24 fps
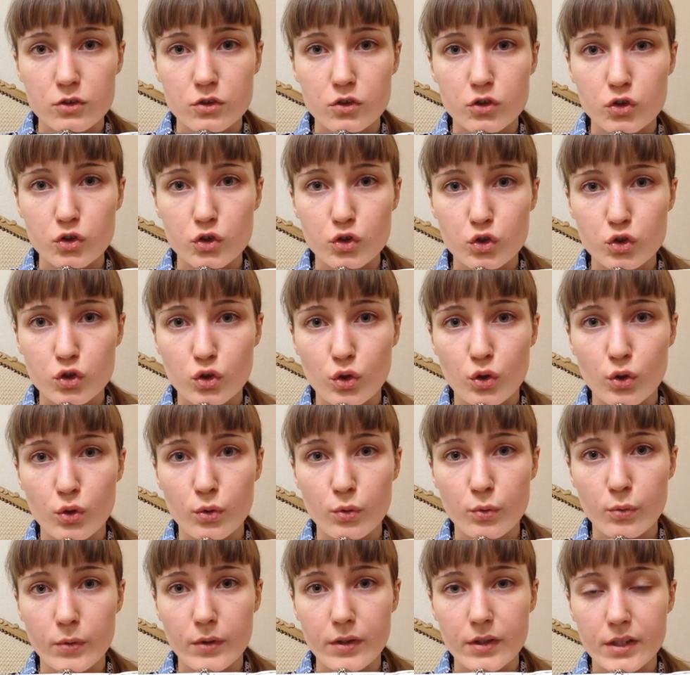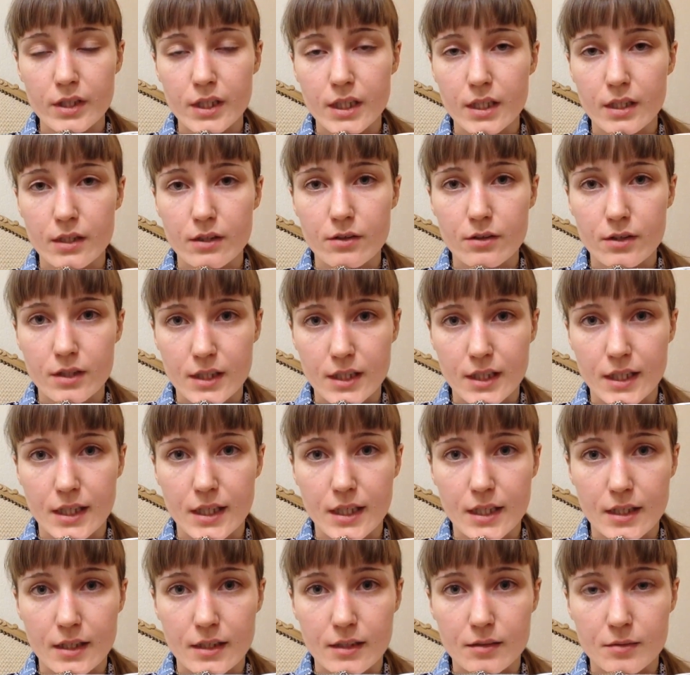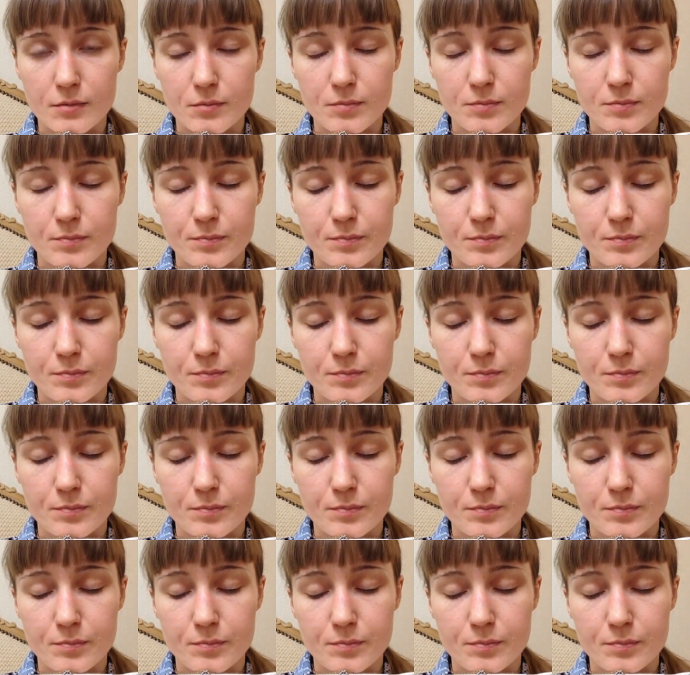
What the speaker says: So we're here again.